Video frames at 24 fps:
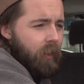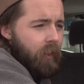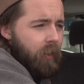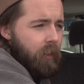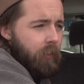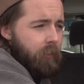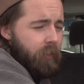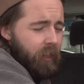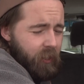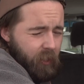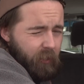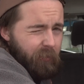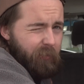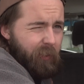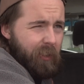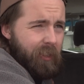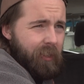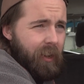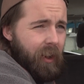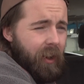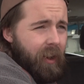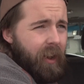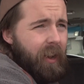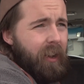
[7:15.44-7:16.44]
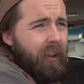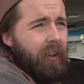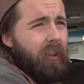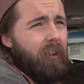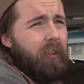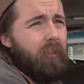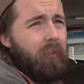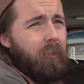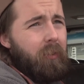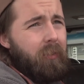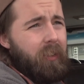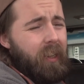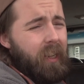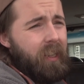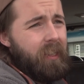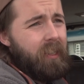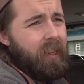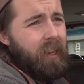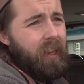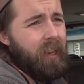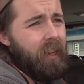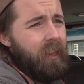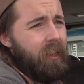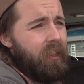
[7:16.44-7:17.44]
It was actually the first car I owned when Vanessa
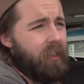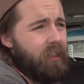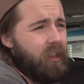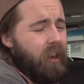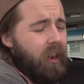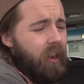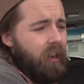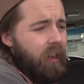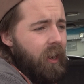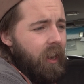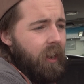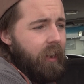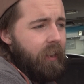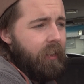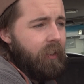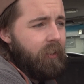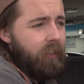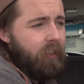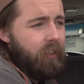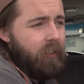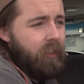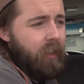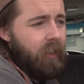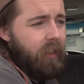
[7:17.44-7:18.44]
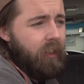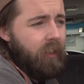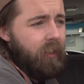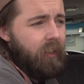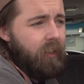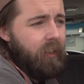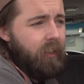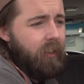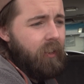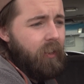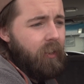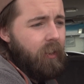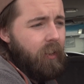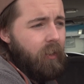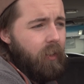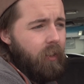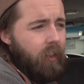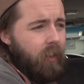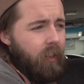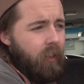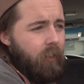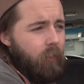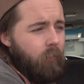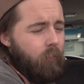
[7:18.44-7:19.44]
and I started dating, and
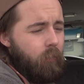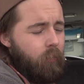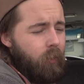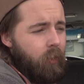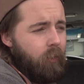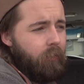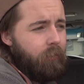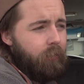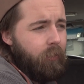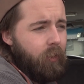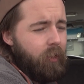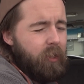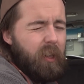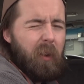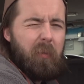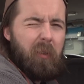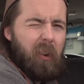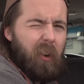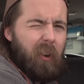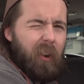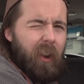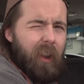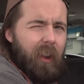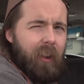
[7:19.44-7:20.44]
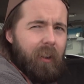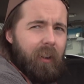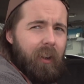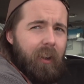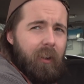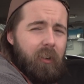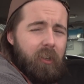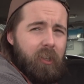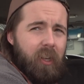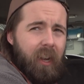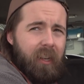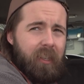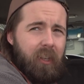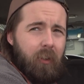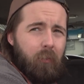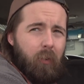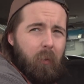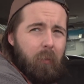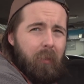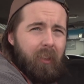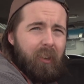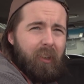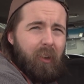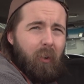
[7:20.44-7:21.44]
from the first time her and I hung out, she actually
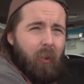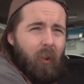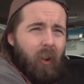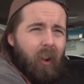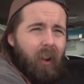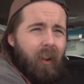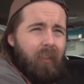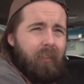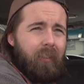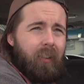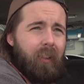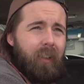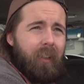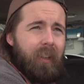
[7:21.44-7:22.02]
ripped the door off.